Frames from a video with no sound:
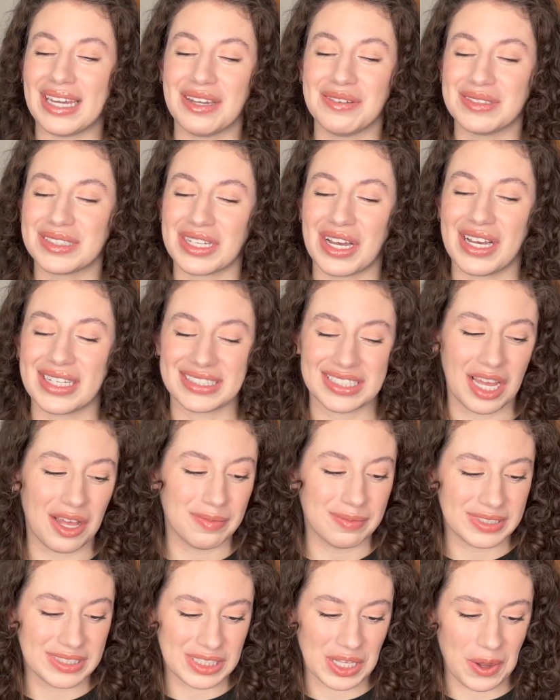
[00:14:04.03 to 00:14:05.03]
It was
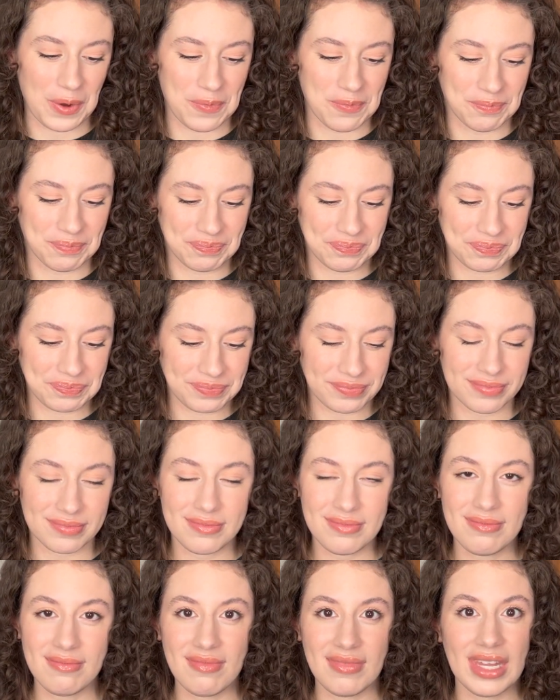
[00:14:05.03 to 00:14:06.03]
awesome. So
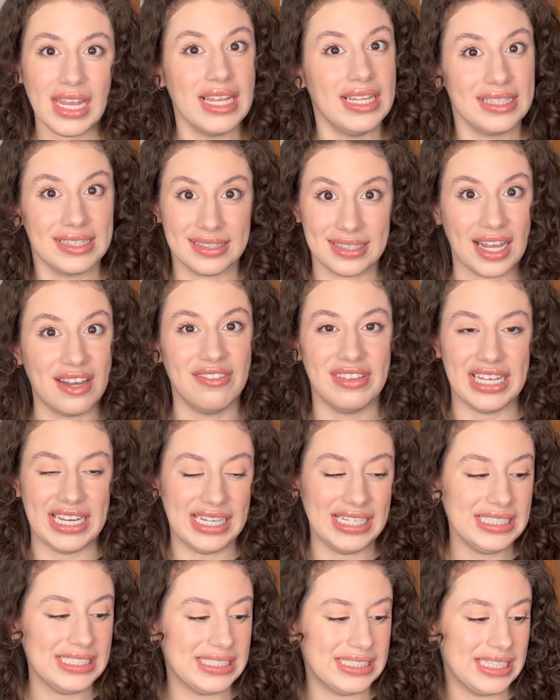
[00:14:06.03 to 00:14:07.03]
love
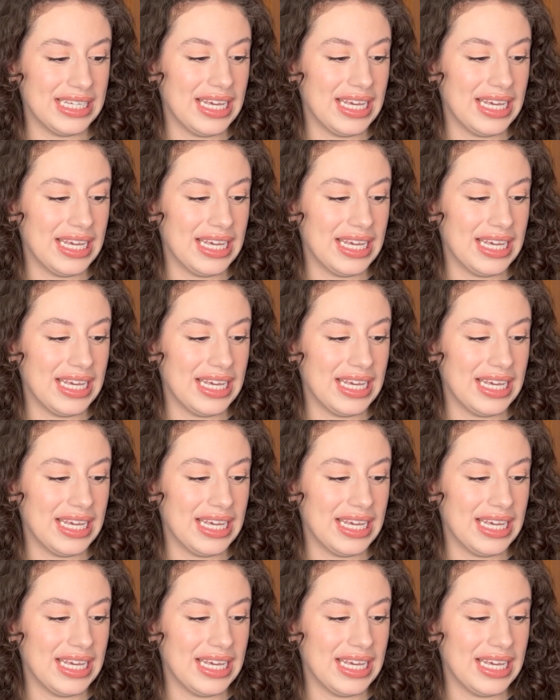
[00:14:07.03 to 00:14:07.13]
this.